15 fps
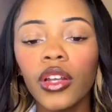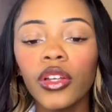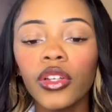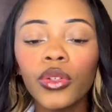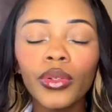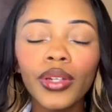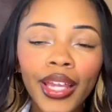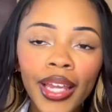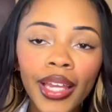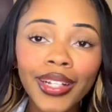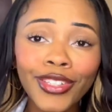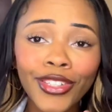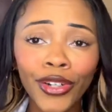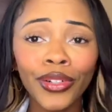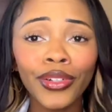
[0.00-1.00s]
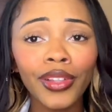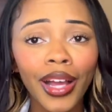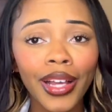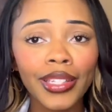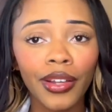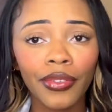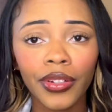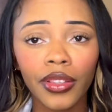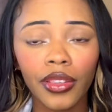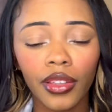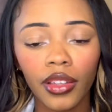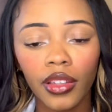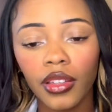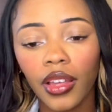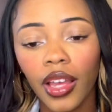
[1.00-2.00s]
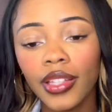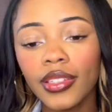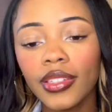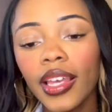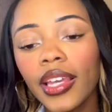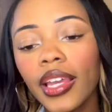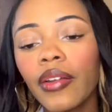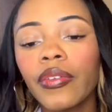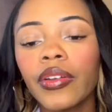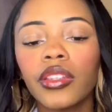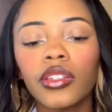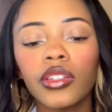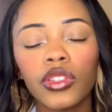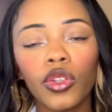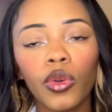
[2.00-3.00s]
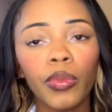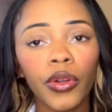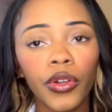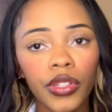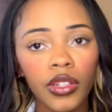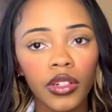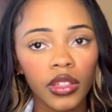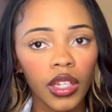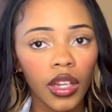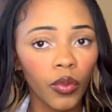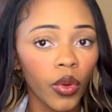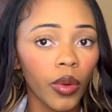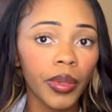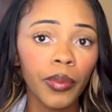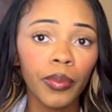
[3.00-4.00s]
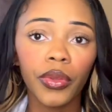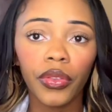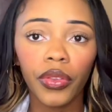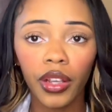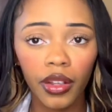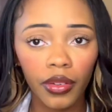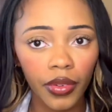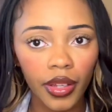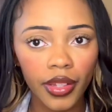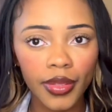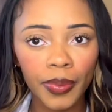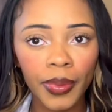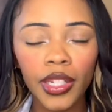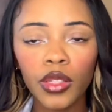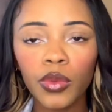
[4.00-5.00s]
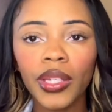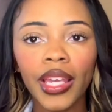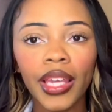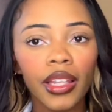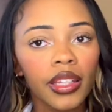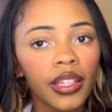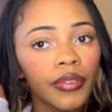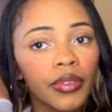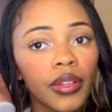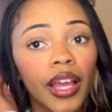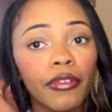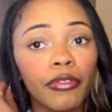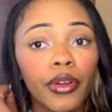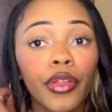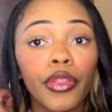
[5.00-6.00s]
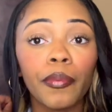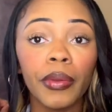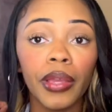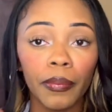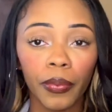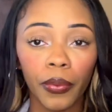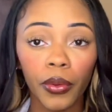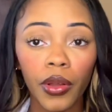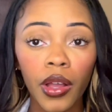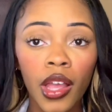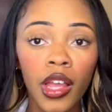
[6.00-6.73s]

you can't internalize everything and take everything so personally of what people think of us because we can't live life for other people.